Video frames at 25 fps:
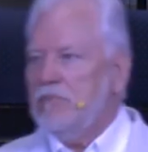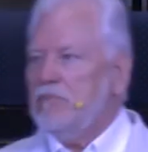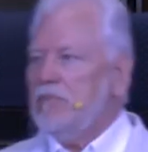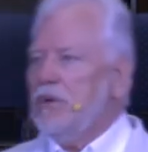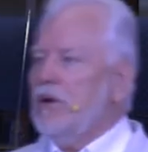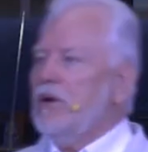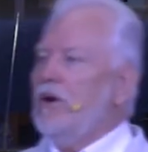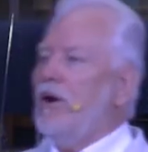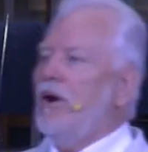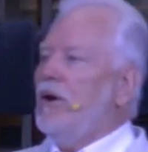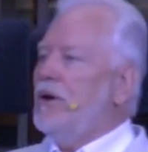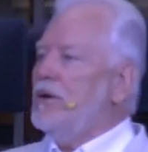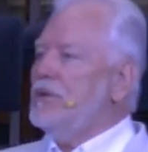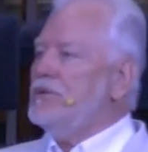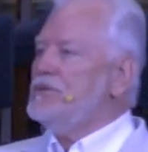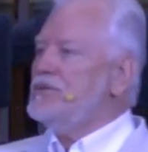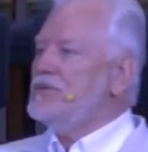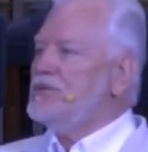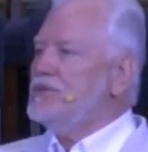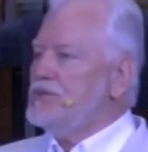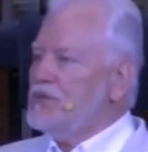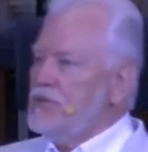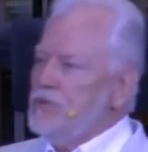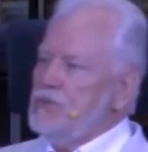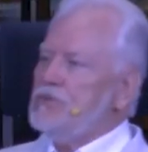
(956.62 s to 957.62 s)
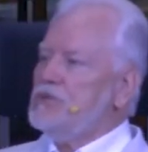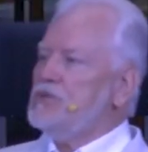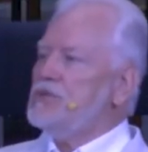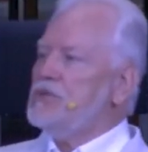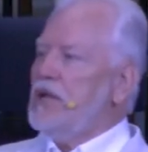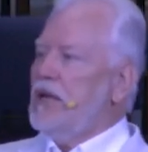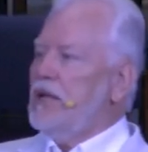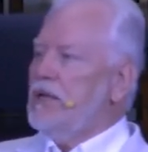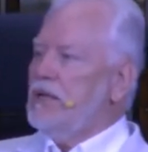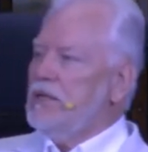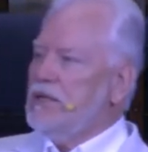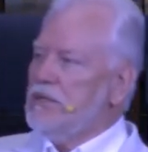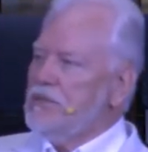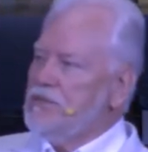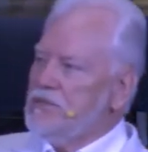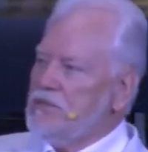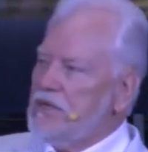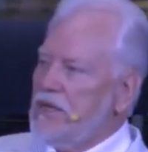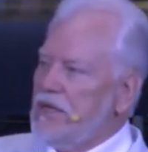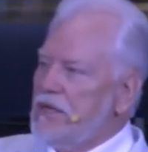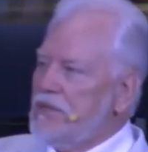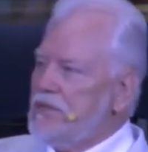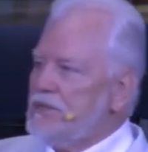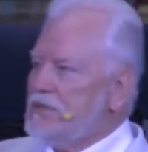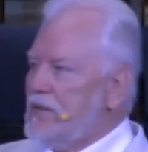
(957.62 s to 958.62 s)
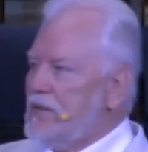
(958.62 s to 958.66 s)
because Zeus doesn't exist,